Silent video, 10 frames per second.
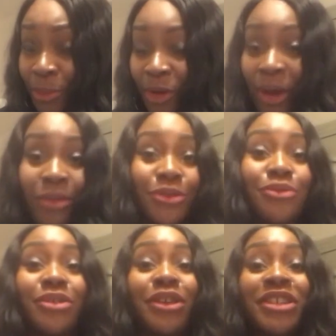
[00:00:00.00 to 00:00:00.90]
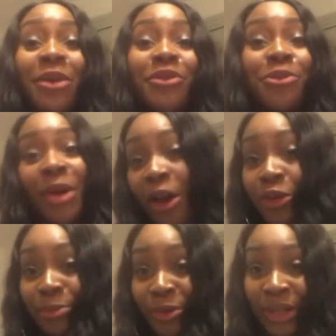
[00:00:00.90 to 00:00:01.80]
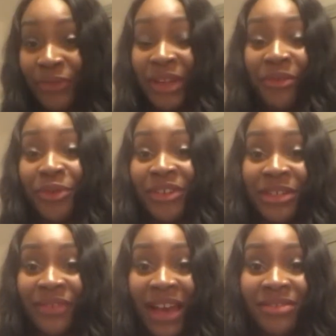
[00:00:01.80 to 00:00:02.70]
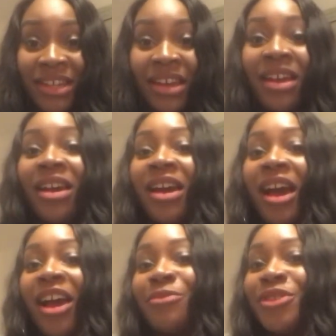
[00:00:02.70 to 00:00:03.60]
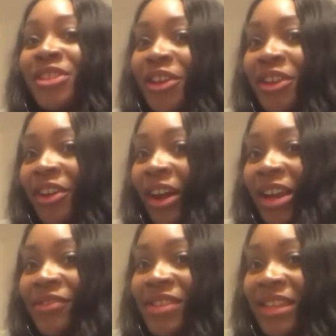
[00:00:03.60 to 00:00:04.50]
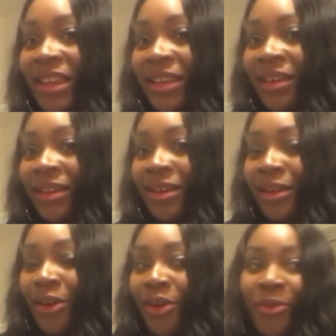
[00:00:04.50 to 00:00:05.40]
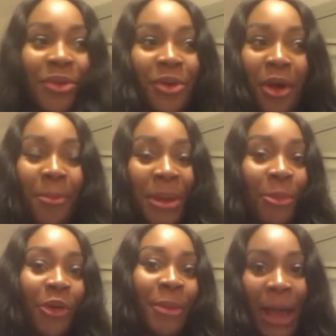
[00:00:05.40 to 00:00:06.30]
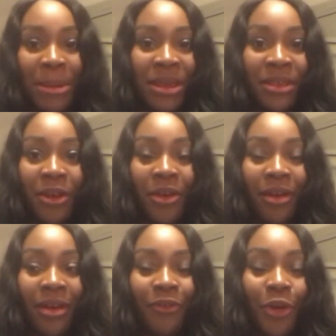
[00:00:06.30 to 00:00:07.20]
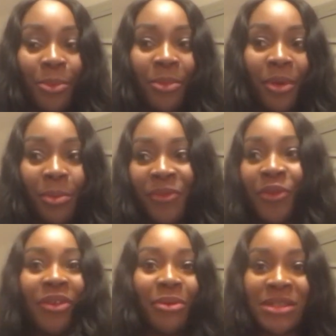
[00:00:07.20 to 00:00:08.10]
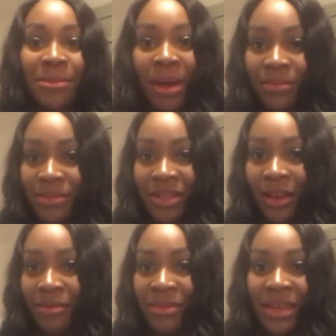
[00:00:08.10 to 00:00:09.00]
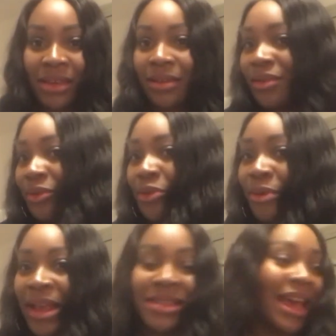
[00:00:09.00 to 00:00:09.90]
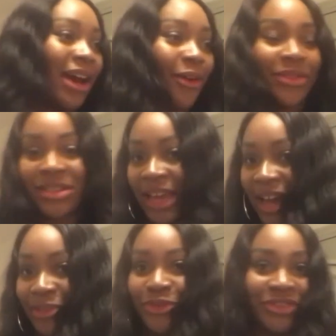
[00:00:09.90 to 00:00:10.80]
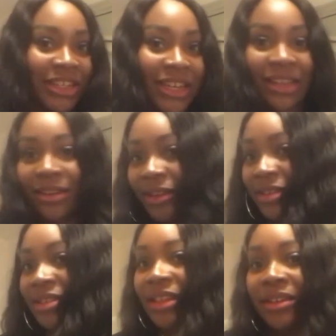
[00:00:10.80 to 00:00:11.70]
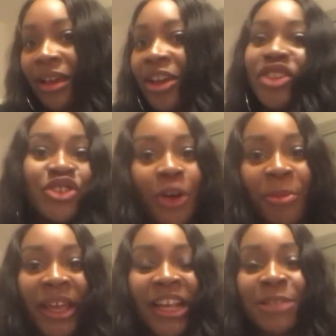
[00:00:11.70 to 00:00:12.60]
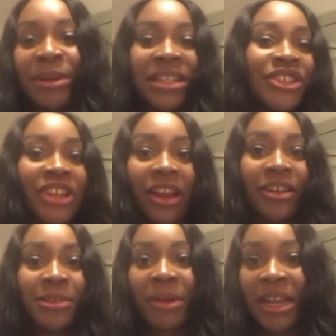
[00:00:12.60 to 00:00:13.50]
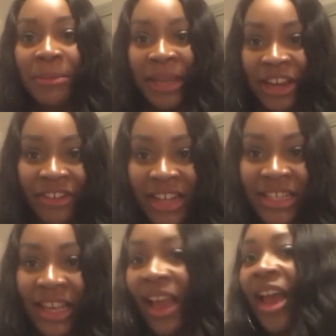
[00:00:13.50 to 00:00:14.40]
blog, I will also share with you my old blog if you haven't already found it, just so you can kind of see a bit more about me from before I was a mum. So me always out on the town, drinking, dancing, shopping, spending shitloads of money, being crazy,